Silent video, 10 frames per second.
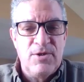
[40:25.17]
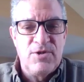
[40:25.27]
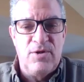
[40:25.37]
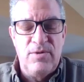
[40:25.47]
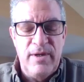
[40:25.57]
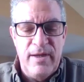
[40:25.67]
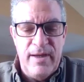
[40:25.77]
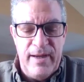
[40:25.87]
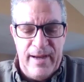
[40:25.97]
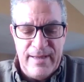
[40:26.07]
So
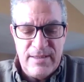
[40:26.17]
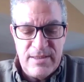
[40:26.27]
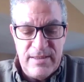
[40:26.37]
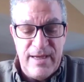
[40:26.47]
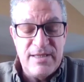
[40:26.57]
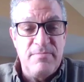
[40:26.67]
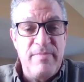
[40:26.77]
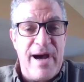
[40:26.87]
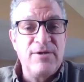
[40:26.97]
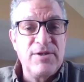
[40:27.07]
as a
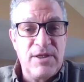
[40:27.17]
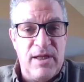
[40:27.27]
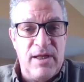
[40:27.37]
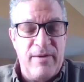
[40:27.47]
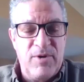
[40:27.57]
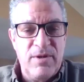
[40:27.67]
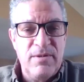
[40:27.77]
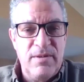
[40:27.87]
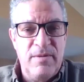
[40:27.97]
mountain climber,